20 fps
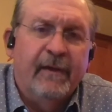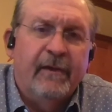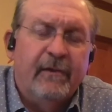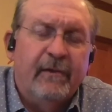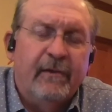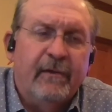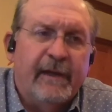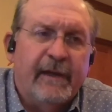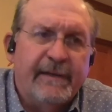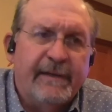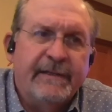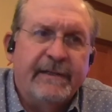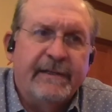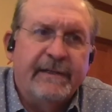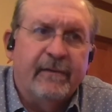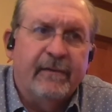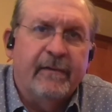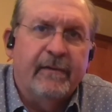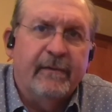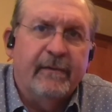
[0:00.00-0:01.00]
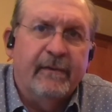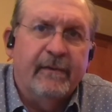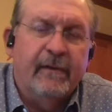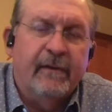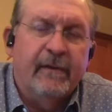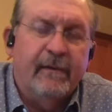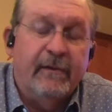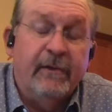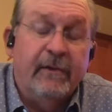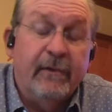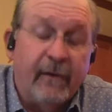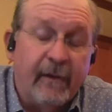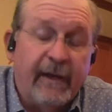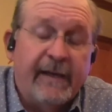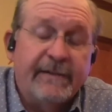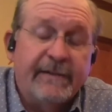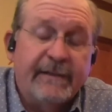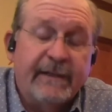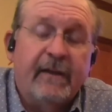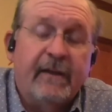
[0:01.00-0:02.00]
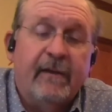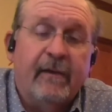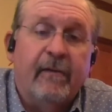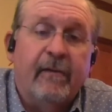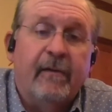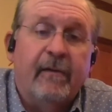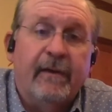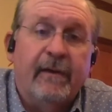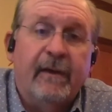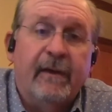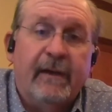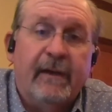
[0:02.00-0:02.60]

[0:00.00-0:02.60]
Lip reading: utilizing it on